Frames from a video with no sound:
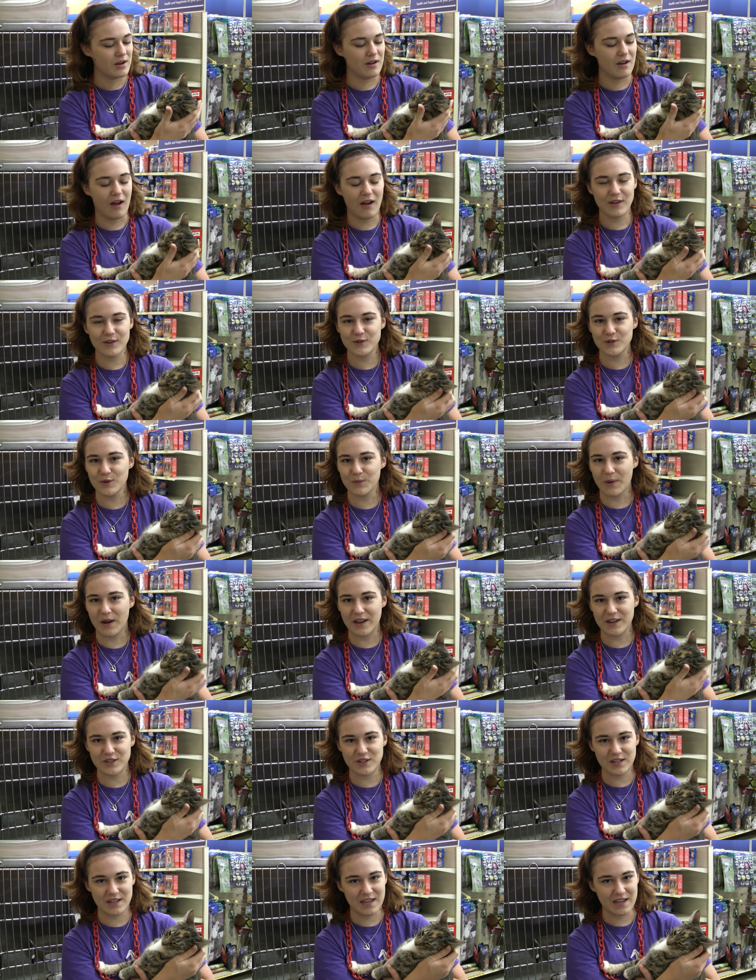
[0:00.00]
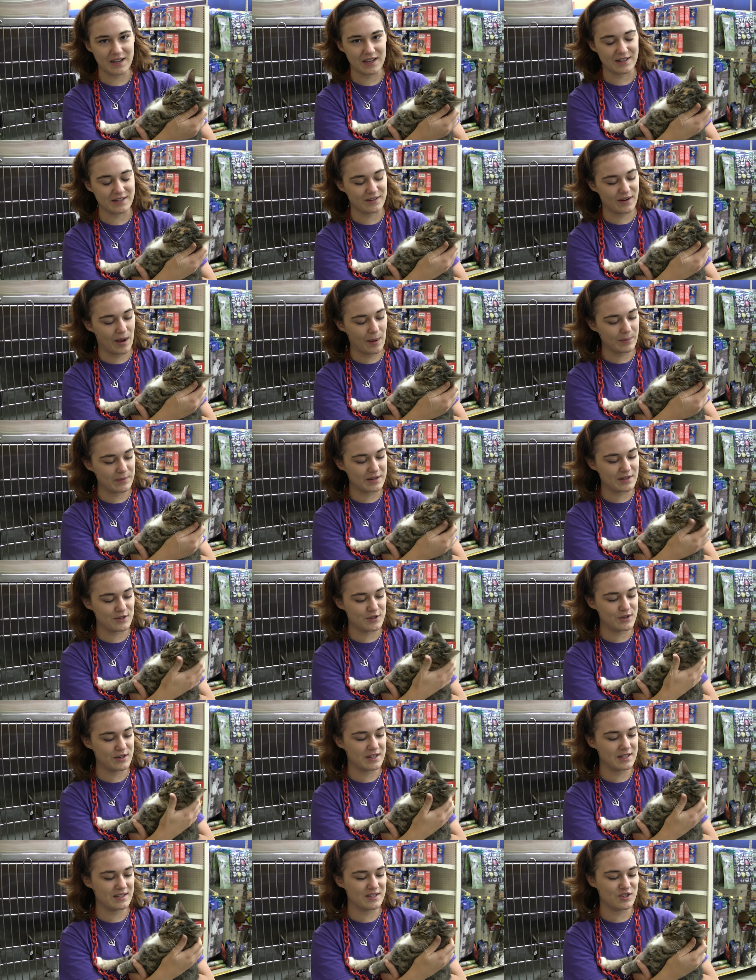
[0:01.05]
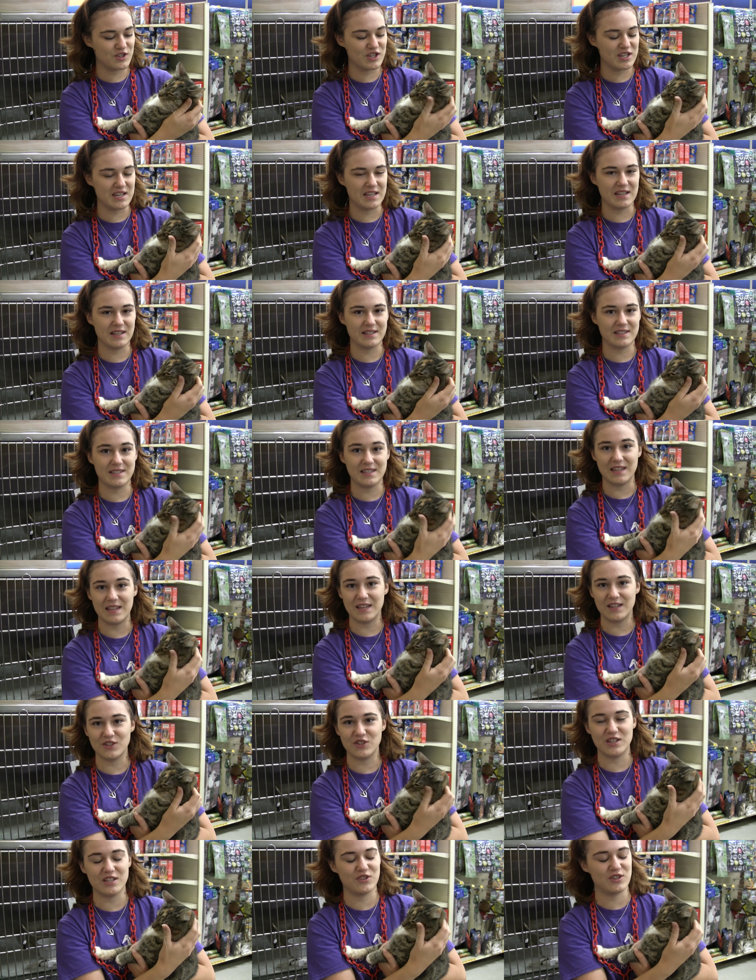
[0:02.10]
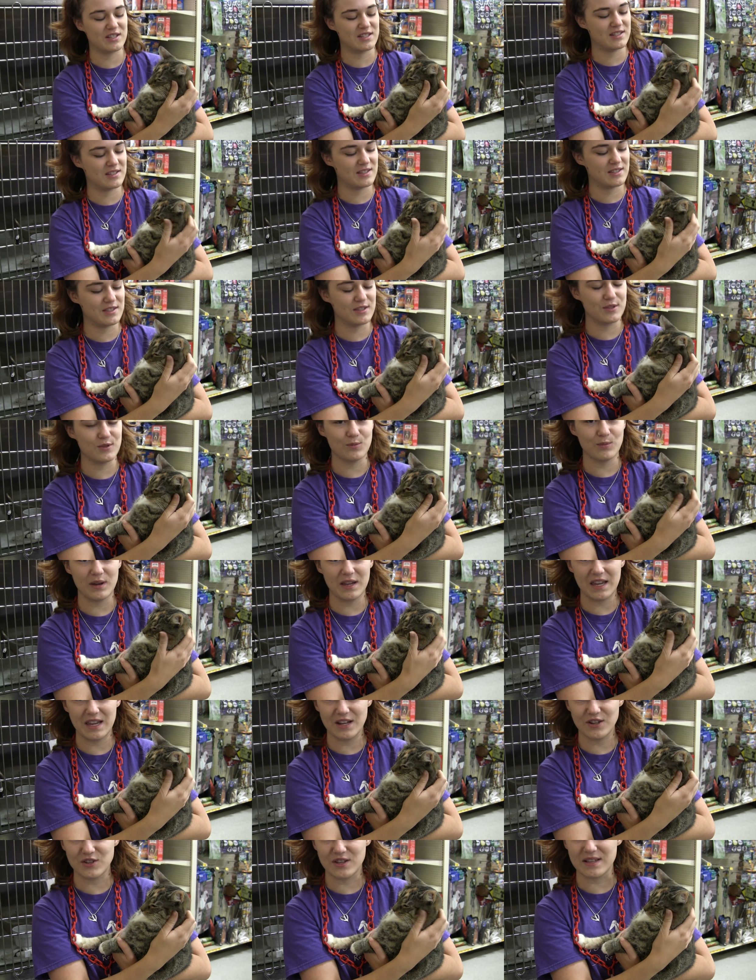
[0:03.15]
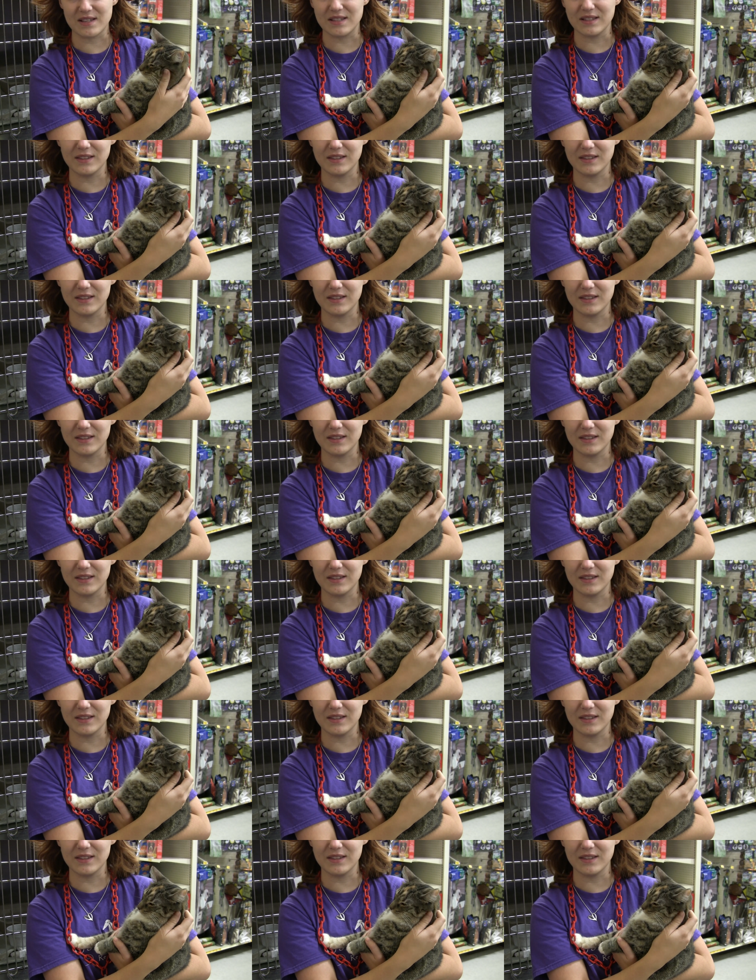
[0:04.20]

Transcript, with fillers: Not sure why she can't get adopted. As you can she see, she's just sweet, she's